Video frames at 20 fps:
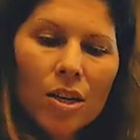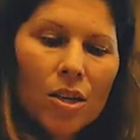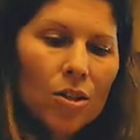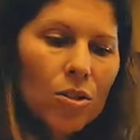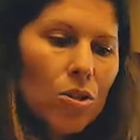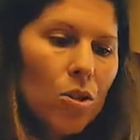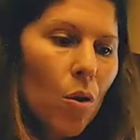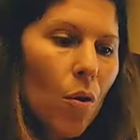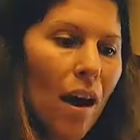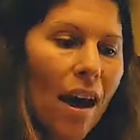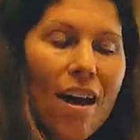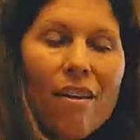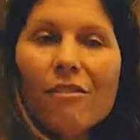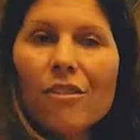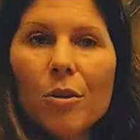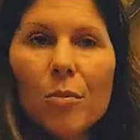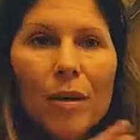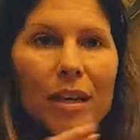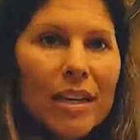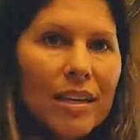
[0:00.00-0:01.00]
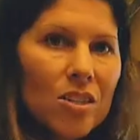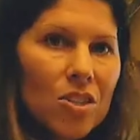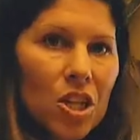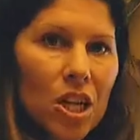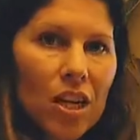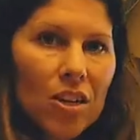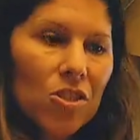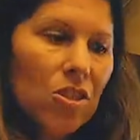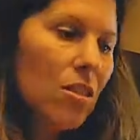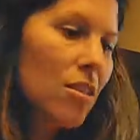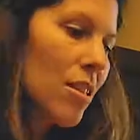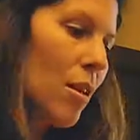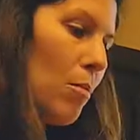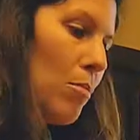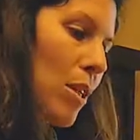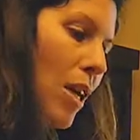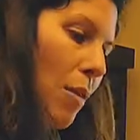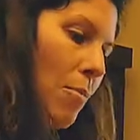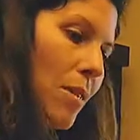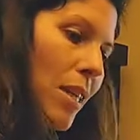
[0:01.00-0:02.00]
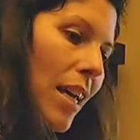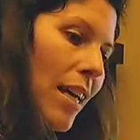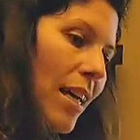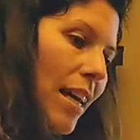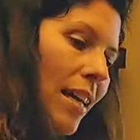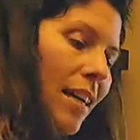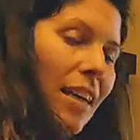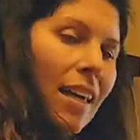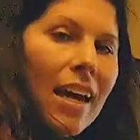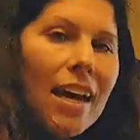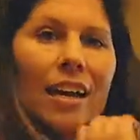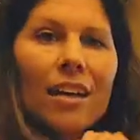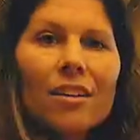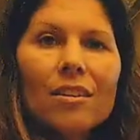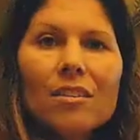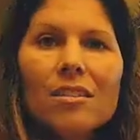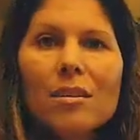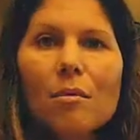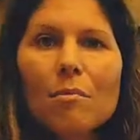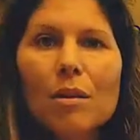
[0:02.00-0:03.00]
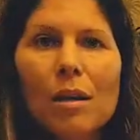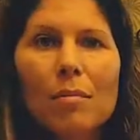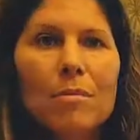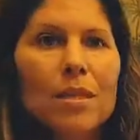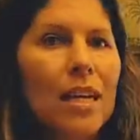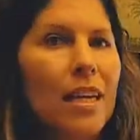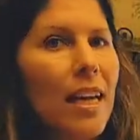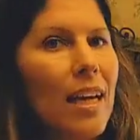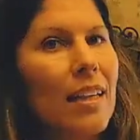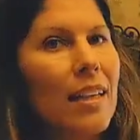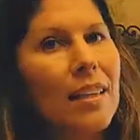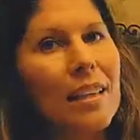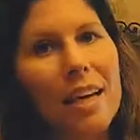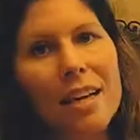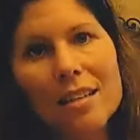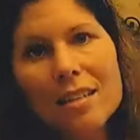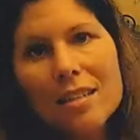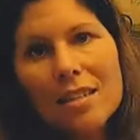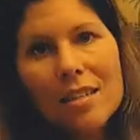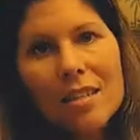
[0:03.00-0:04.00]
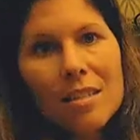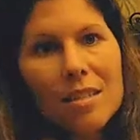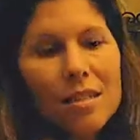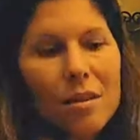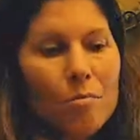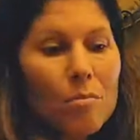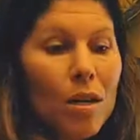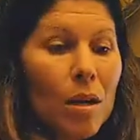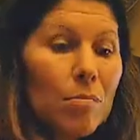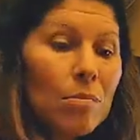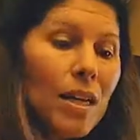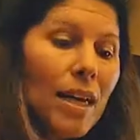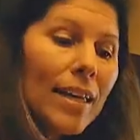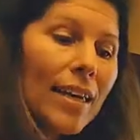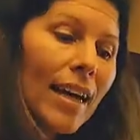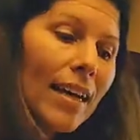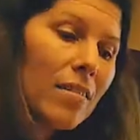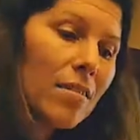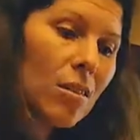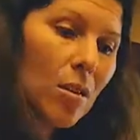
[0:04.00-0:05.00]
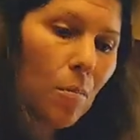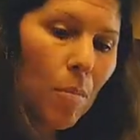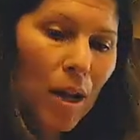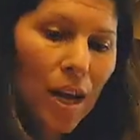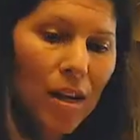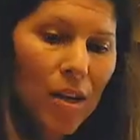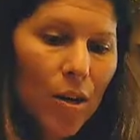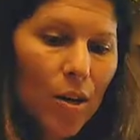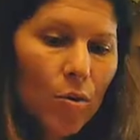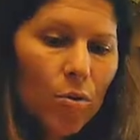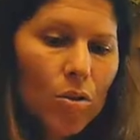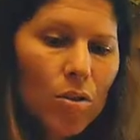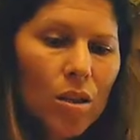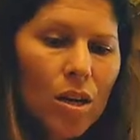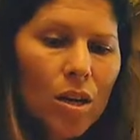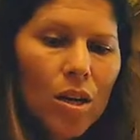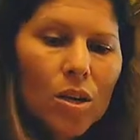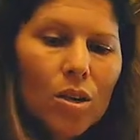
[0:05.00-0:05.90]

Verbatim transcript: So every week it changes. Sometimes I get kale, sometimes I get lettuces, sometimes I get tomatoes.